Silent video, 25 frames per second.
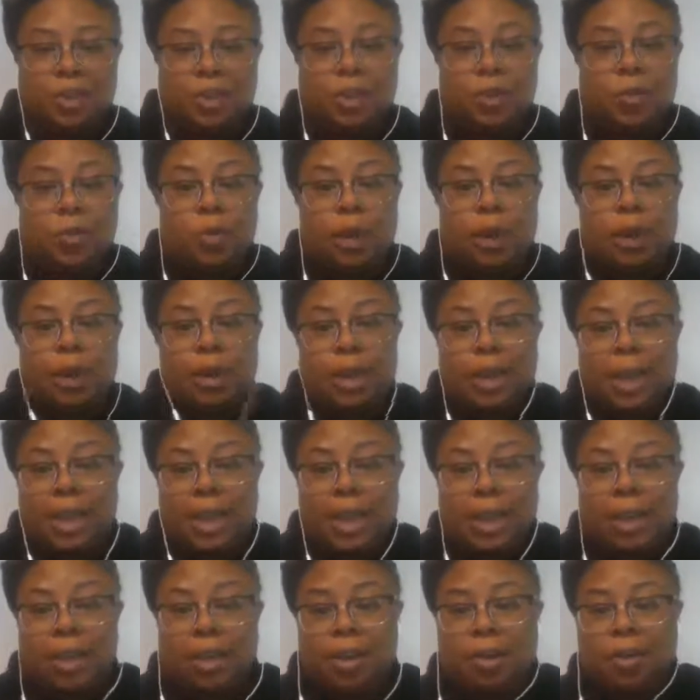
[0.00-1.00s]

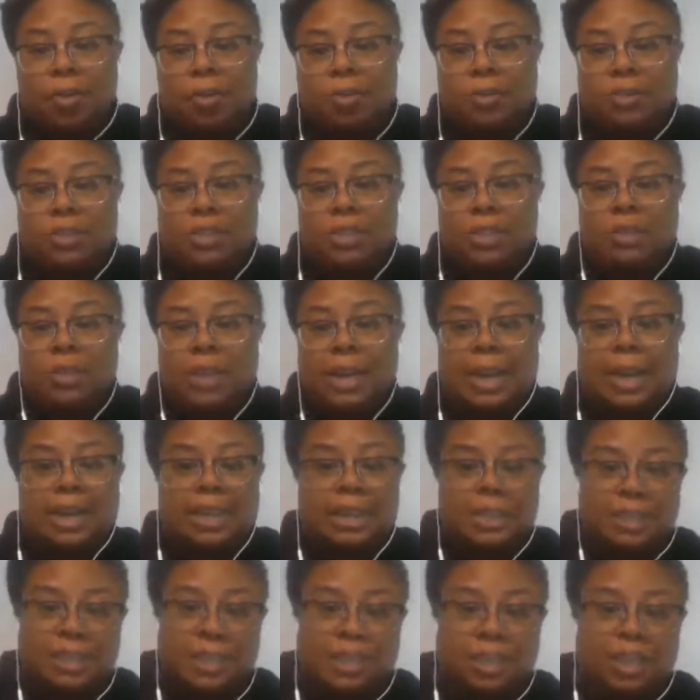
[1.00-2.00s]
URL so that I
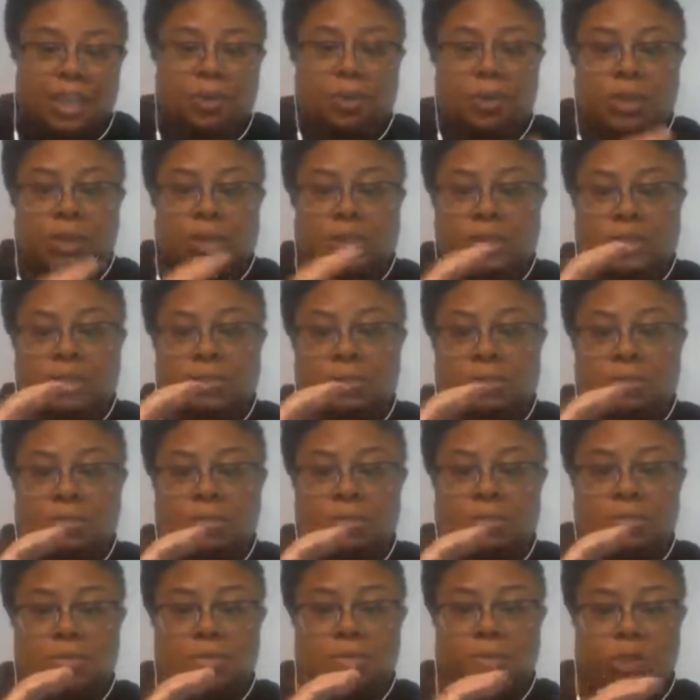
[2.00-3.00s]
could tell you it's
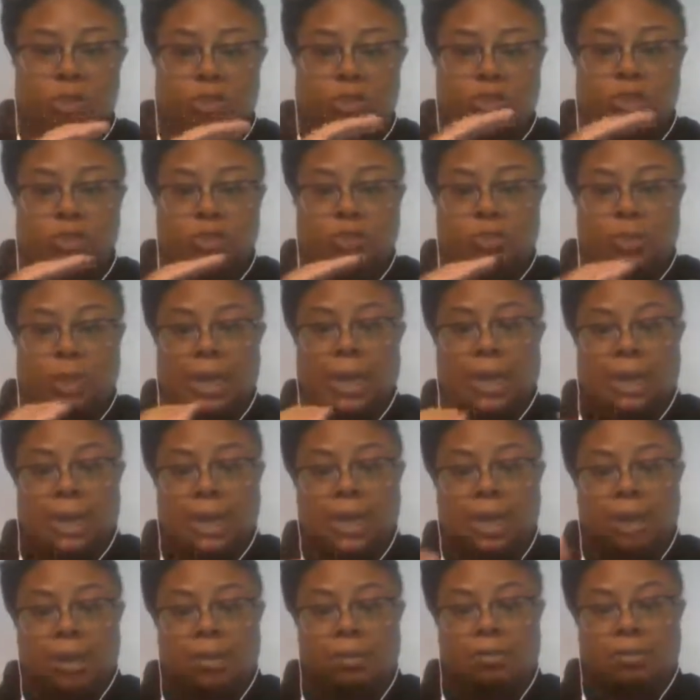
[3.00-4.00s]

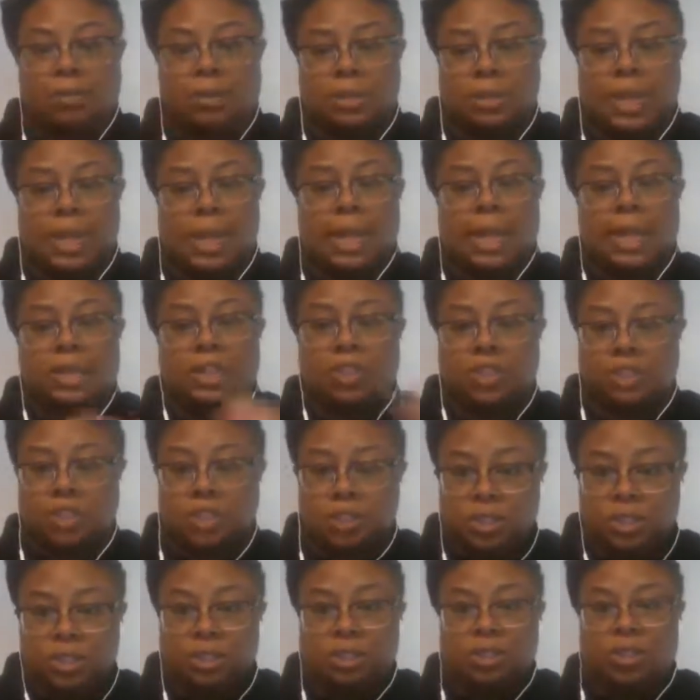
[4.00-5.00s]
youtube.com/
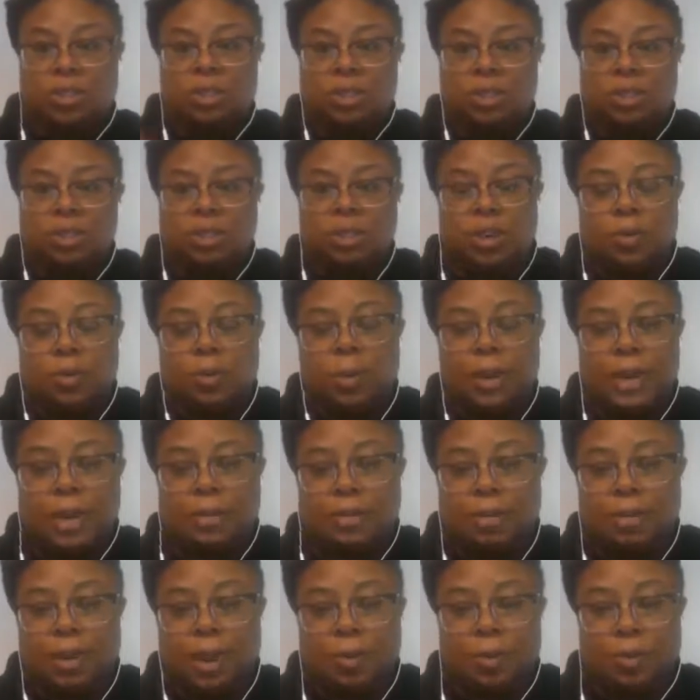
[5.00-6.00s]

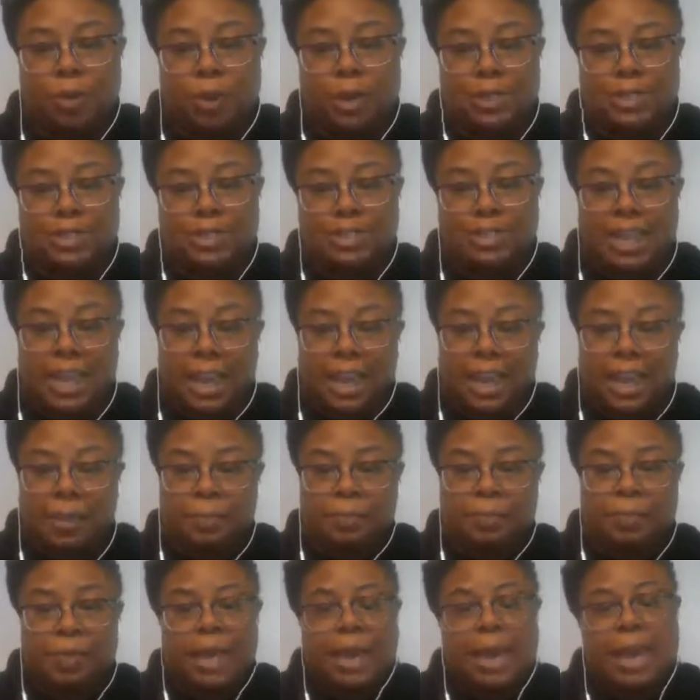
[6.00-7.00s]
whatever I wanted to
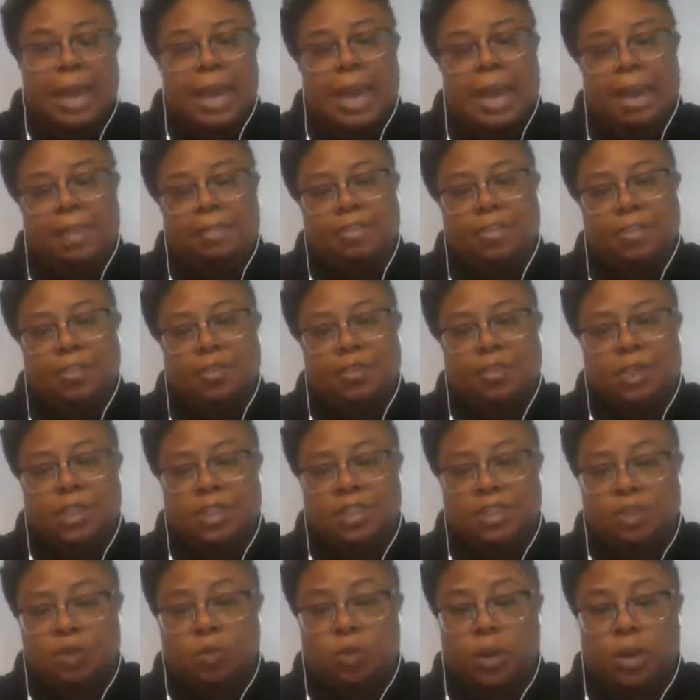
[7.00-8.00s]
say, I have to
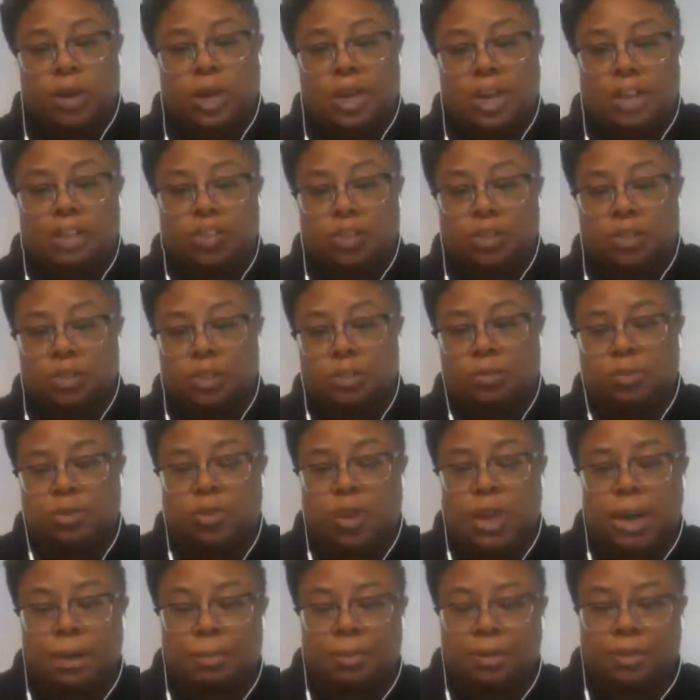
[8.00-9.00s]
reach 100
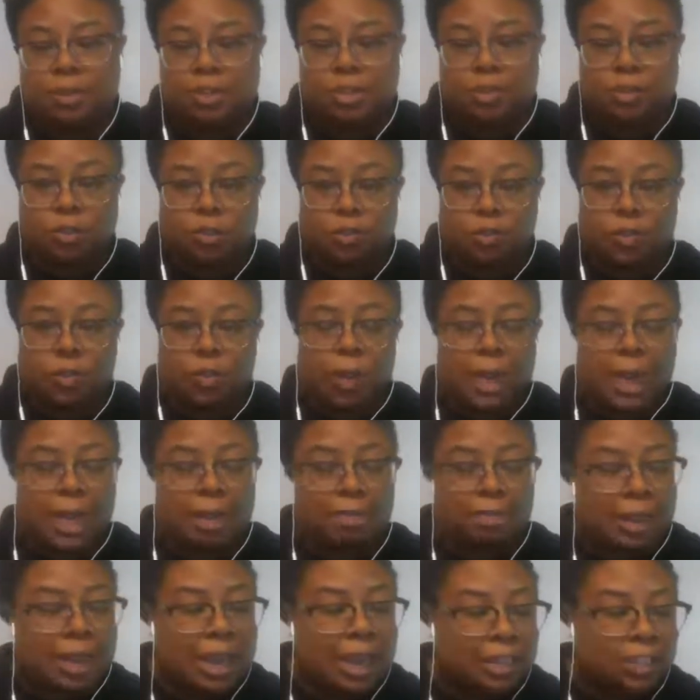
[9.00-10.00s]
subscribers. So if you
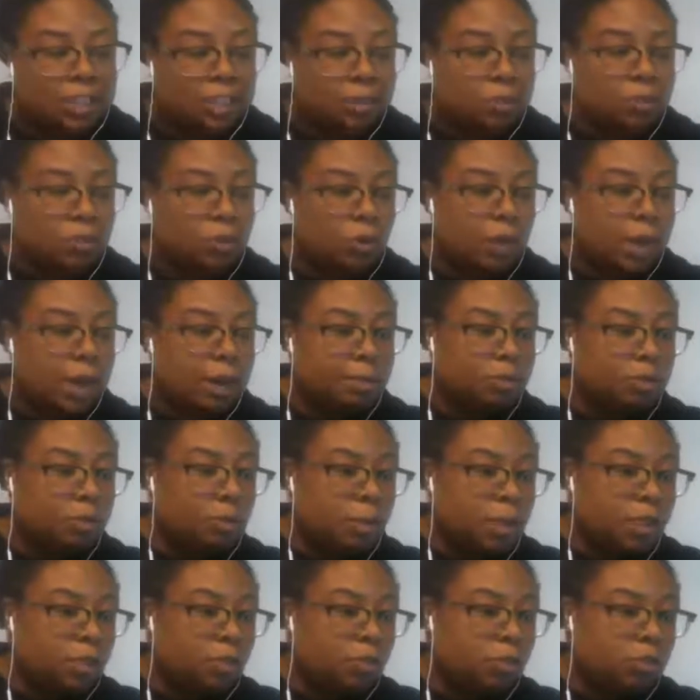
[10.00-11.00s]
have not subscribed to
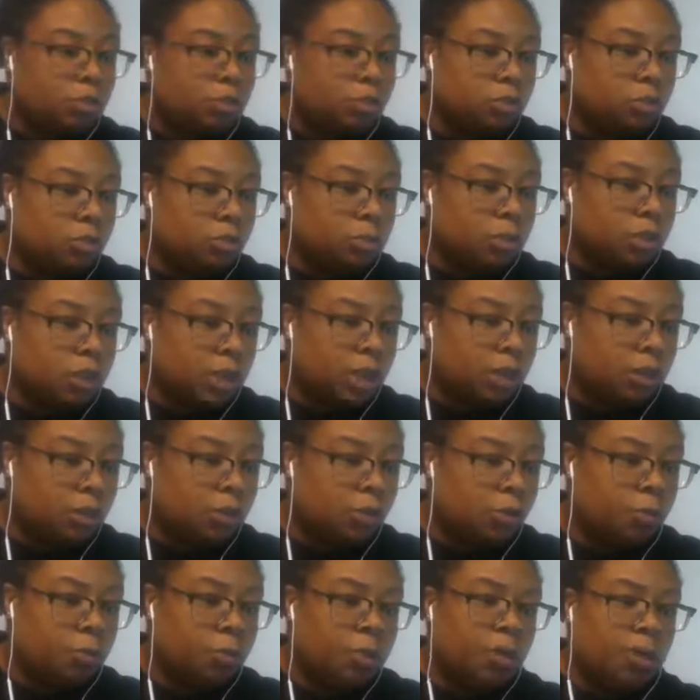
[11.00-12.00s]
my YouTube
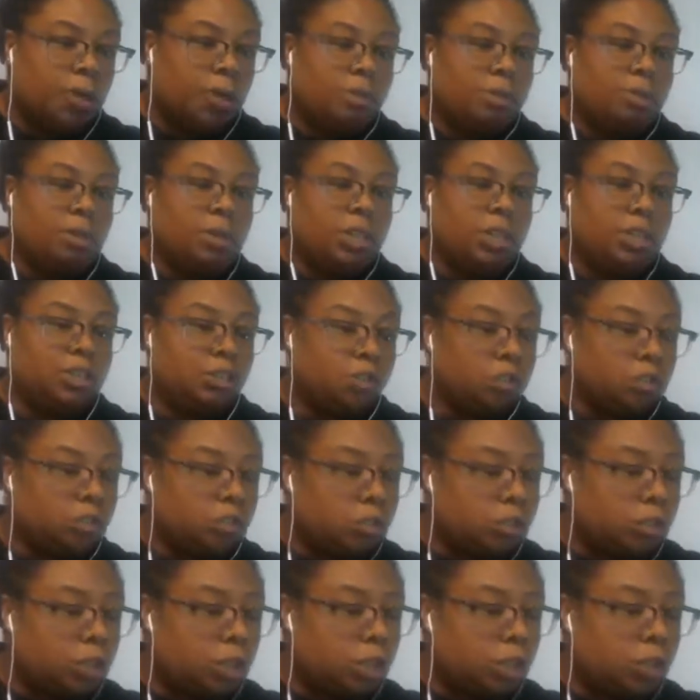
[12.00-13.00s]
channel, please
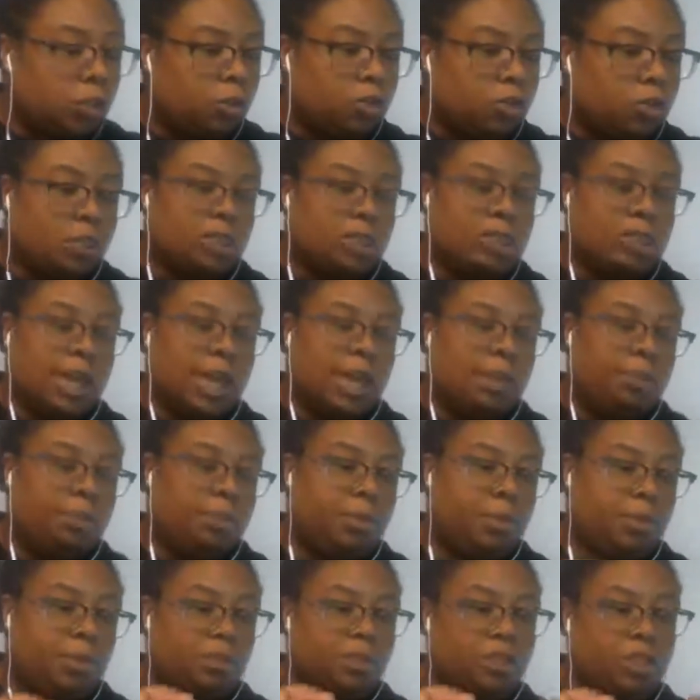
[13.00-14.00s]
do so. Just type
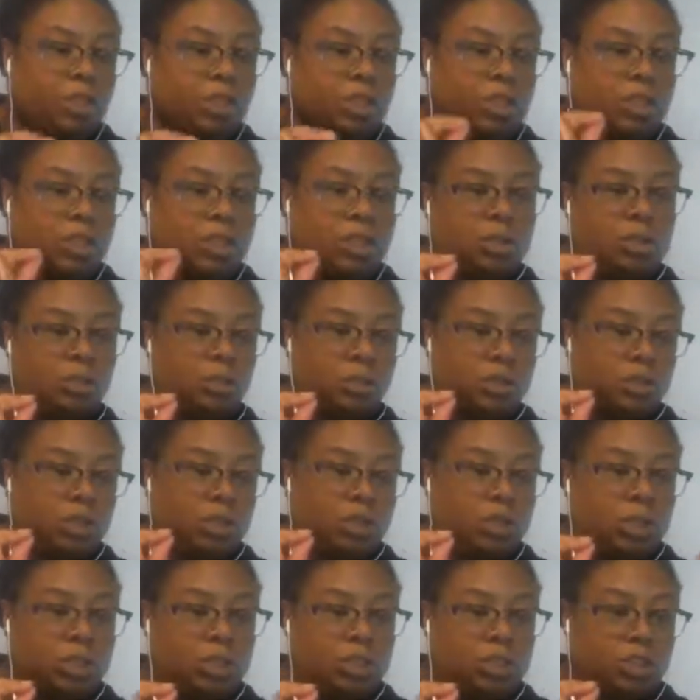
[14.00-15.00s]
Pure Genius
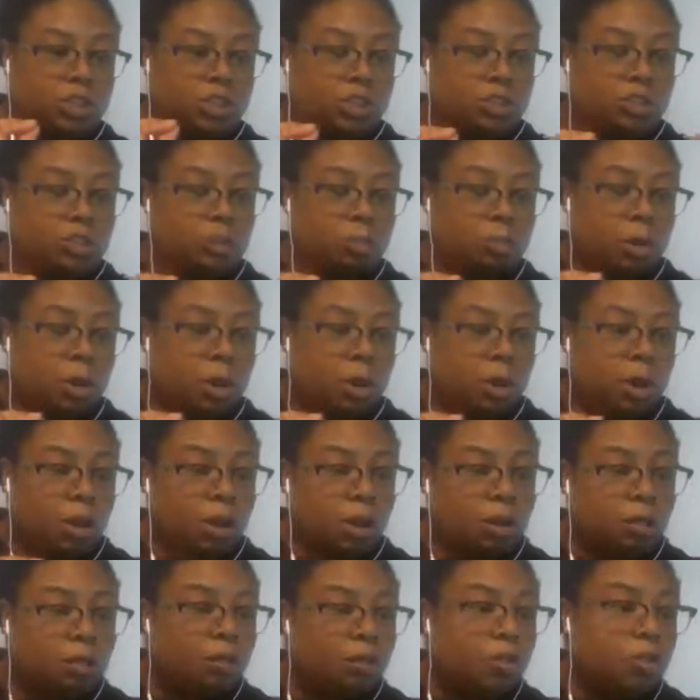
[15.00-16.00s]
Solutions in the search bar
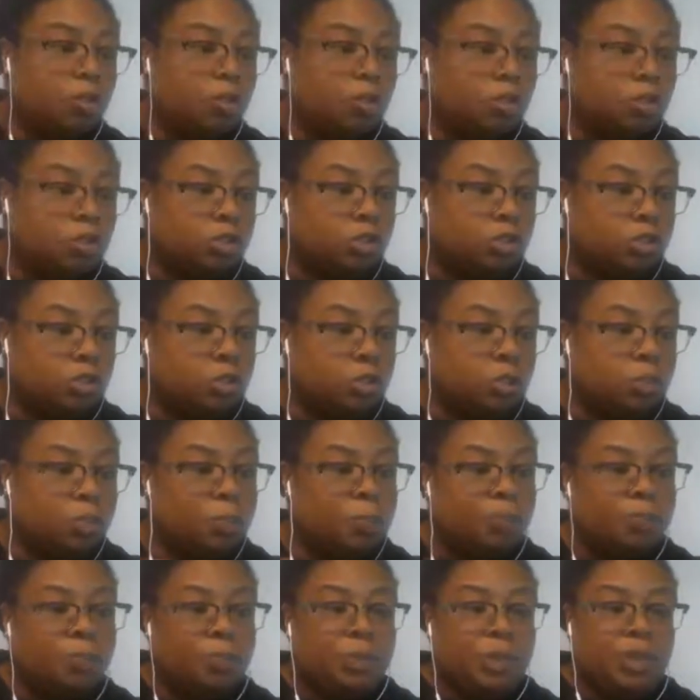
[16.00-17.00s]
of YouTube.
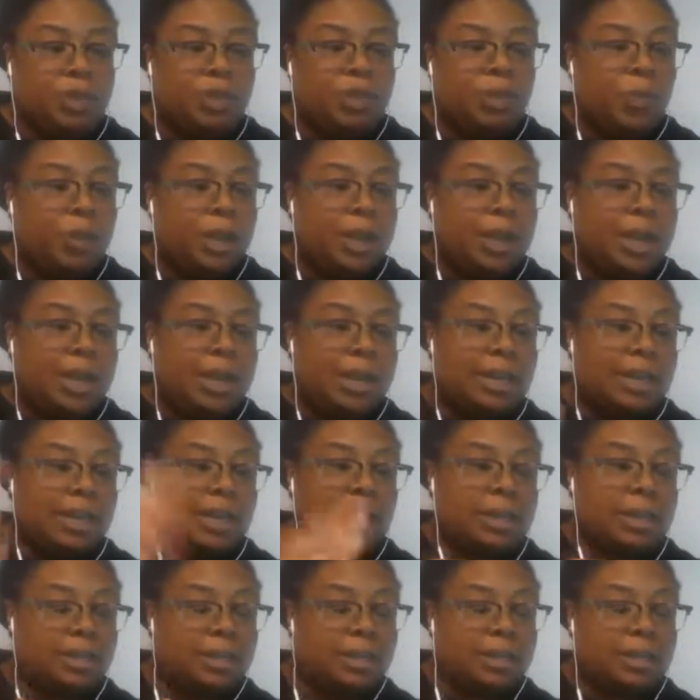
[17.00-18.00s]
Go ahead and
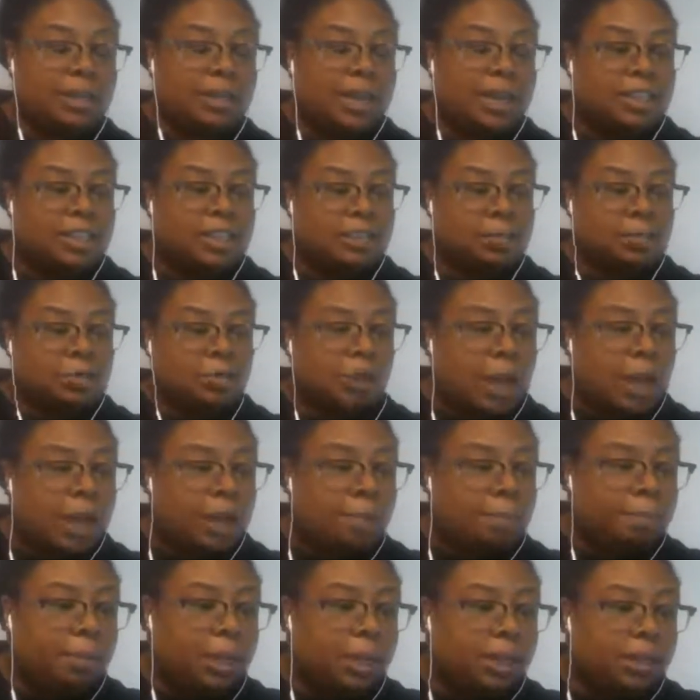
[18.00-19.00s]
click that
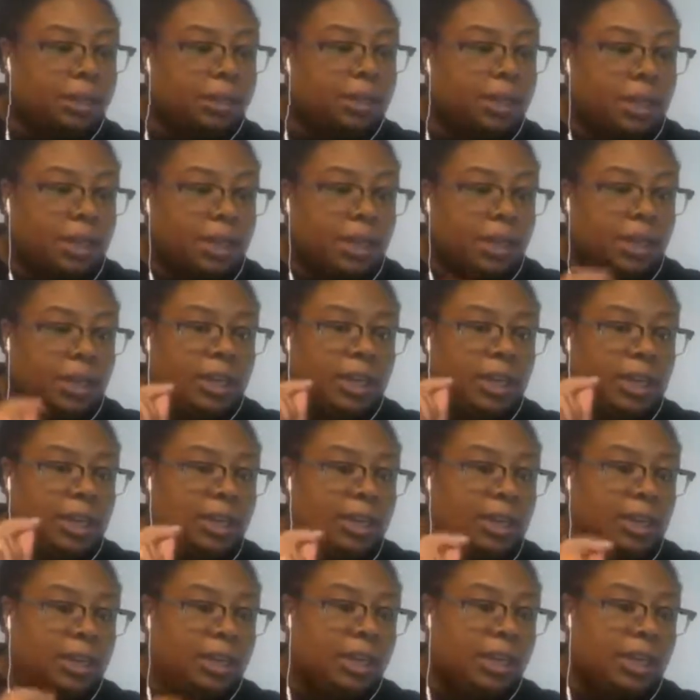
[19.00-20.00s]
subscribe button.
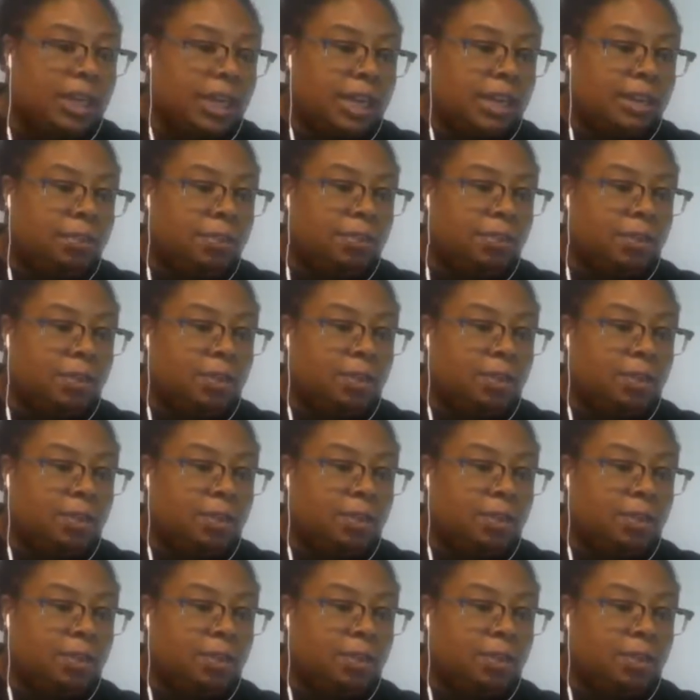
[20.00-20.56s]
Hit it again